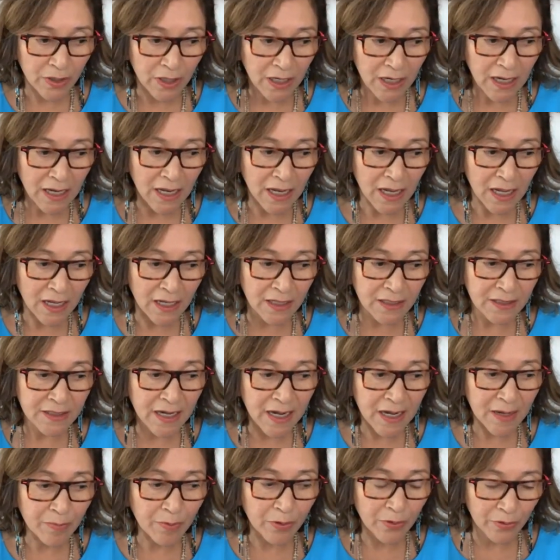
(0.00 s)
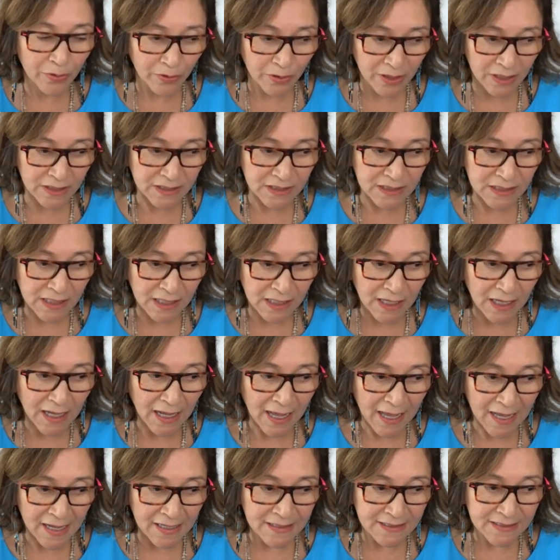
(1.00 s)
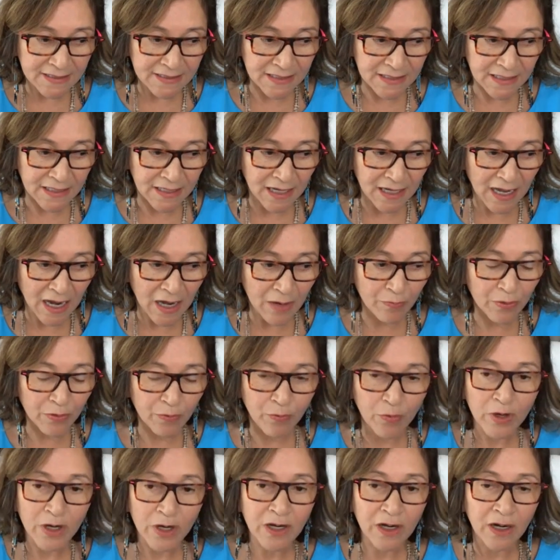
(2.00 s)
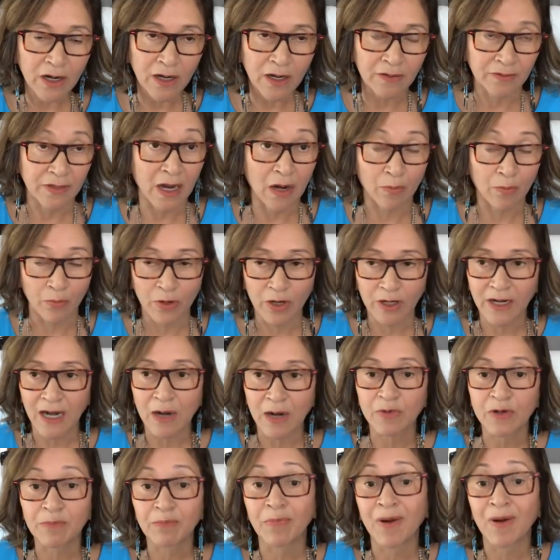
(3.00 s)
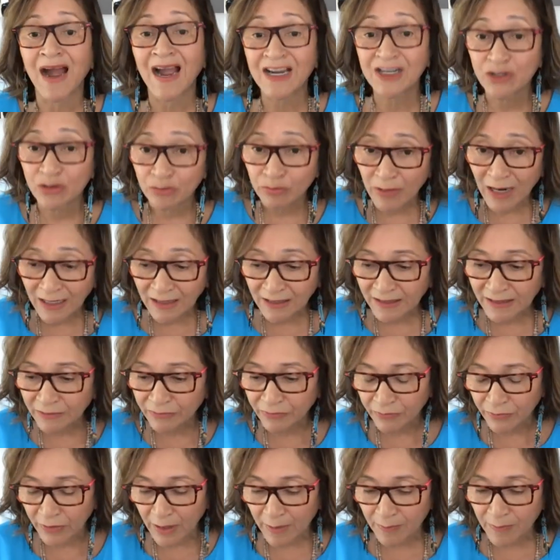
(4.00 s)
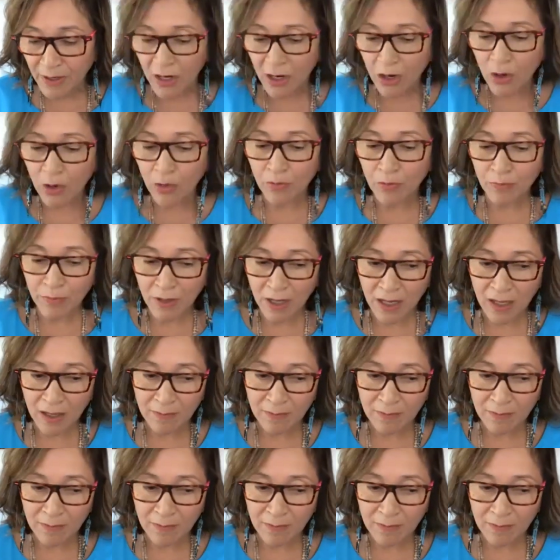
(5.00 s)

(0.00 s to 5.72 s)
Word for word: uh, neighborhoods and I would work, uh, not work, I would buy directly from, um,